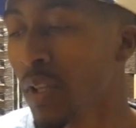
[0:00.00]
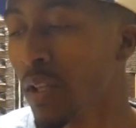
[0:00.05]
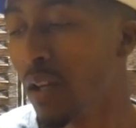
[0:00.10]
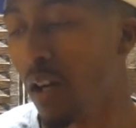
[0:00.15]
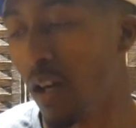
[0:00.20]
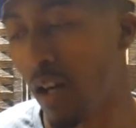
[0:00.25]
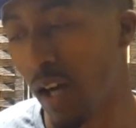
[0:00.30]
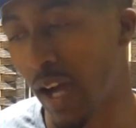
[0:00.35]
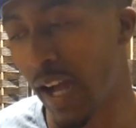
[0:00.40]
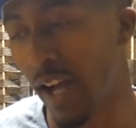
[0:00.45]

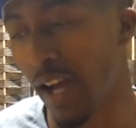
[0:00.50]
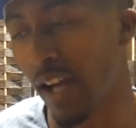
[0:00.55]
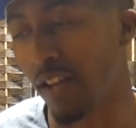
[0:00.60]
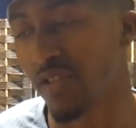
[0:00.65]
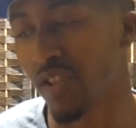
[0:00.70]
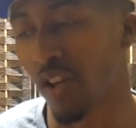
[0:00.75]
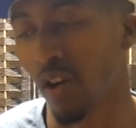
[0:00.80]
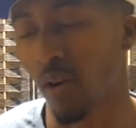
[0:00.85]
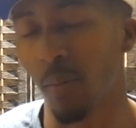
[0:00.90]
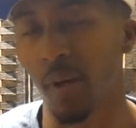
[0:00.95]
I'll
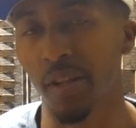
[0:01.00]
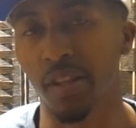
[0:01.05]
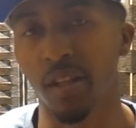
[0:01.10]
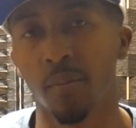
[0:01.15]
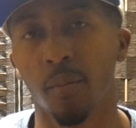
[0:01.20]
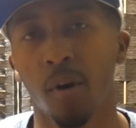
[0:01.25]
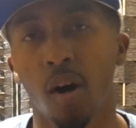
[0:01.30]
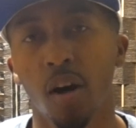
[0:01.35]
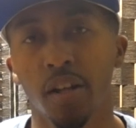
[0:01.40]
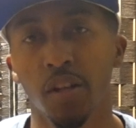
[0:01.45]
talk about them
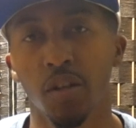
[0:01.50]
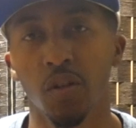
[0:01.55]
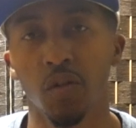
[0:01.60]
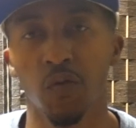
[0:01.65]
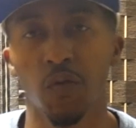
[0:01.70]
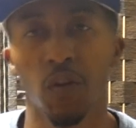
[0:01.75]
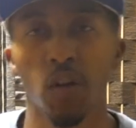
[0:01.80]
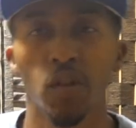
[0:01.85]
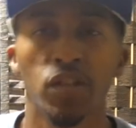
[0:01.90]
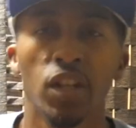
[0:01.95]
audios
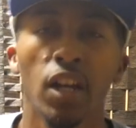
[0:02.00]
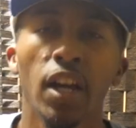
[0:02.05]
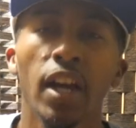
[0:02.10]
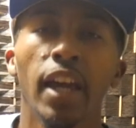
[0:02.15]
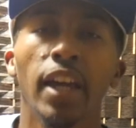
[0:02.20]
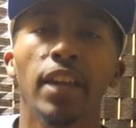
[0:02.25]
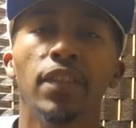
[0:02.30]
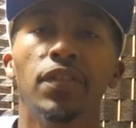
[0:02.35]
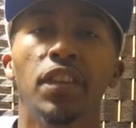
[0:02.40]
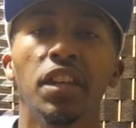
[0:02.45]
first.
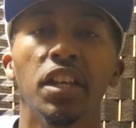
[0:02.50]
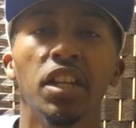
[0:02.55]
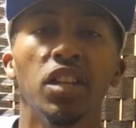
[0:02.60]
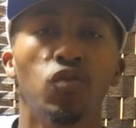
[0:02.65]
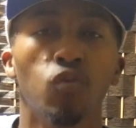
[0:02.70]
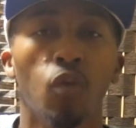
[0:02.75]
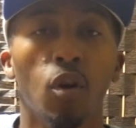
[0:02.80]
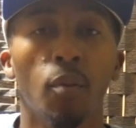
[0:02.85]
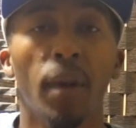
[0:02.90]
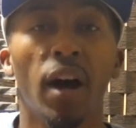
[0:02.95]
These
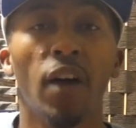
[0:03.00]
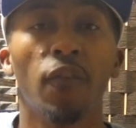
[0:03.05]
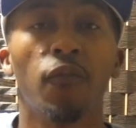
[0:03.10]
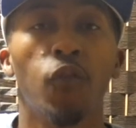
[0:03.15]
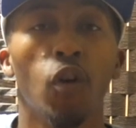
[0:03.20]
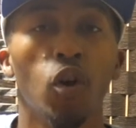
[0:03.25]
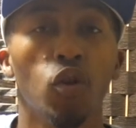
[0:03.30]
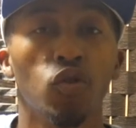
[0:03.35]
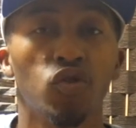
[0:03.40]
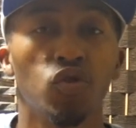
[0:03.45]
were my
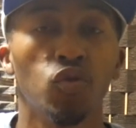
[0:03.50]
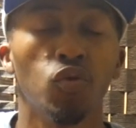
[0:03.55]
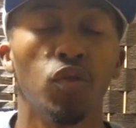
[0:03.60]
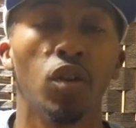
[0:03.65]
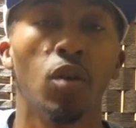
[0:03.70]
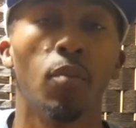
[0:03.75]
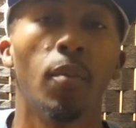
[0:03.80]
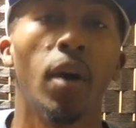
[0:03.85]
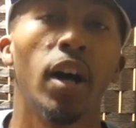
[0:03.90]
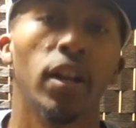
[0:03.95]
first
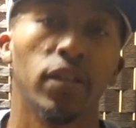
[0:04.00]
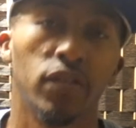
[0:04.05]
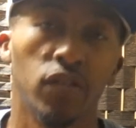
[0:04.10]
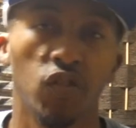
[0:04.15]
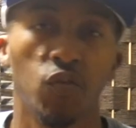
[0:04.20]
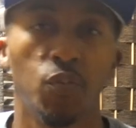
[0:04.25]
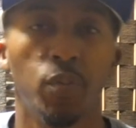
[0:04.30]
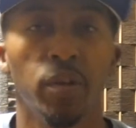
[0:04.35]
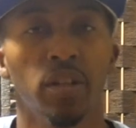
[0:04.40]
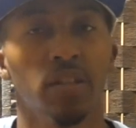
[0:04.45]
studio monitor
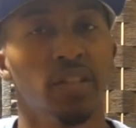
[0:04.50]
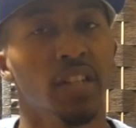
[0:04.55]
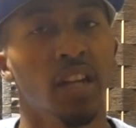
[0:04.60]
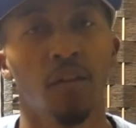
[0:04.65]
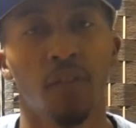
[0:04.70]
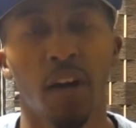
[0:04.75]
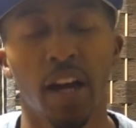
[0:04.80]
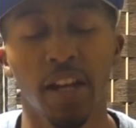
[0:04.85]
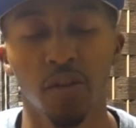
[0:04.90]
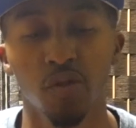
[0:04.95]
speakers
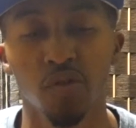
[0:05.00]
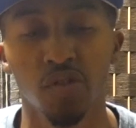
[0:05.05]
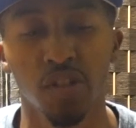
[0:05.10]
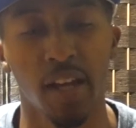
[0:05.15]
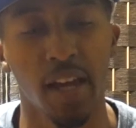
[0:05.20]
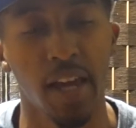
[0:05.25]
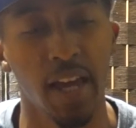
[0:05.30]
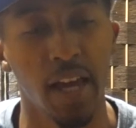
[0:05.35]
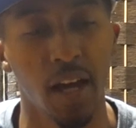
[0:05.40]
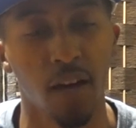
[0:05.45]
ever. I used to
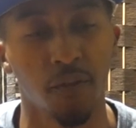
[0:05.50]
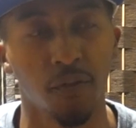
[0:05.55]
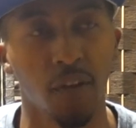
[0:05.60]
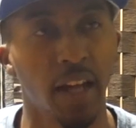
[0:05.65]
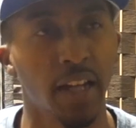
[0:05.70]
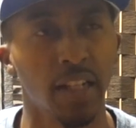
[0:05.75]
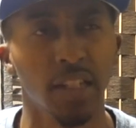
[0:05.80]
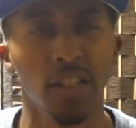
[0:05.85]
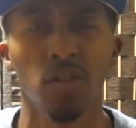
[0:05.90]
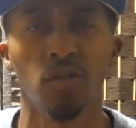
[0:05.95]
have
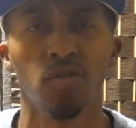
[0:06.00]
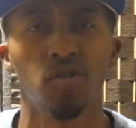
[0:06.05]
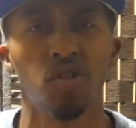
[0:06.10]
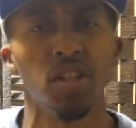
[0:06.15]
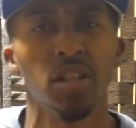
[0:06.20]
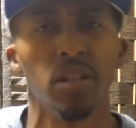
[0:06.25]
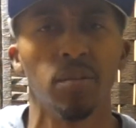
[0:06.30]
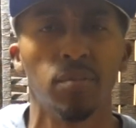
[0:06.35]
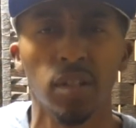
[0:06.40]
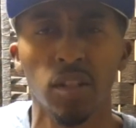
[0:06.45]
like little
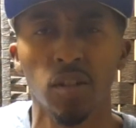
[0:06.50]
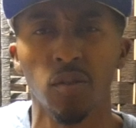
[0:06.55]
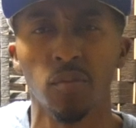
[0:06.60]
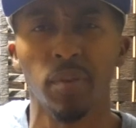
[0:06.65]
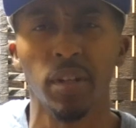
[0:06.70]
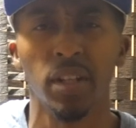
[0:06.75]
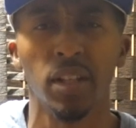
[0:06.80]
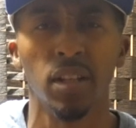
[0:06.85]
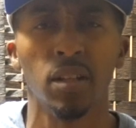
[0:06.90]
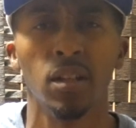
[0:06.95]
cheap, little
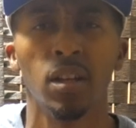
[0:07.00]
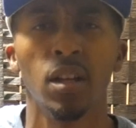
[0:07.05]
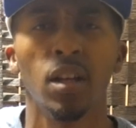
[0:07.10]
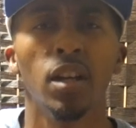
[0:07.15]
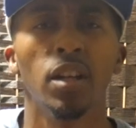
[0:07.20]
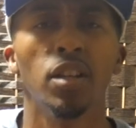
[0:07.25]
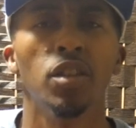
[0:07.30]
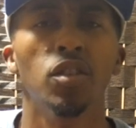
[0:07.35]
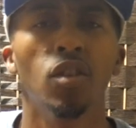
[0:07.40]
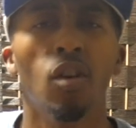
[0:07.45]
bitty,
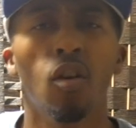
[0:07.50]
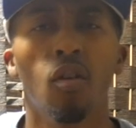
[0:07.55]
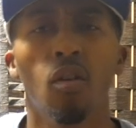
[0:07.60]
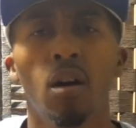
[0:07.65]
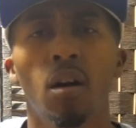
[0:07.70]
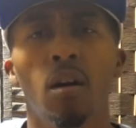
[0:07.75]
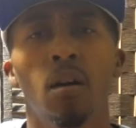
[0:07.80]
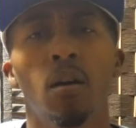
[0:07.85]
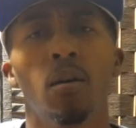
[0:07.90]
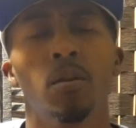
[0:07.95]
you
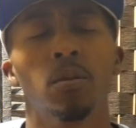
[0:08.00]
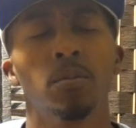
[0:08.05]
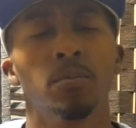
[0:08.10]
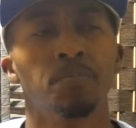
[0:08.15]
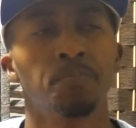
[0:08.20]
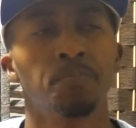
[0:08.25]
know,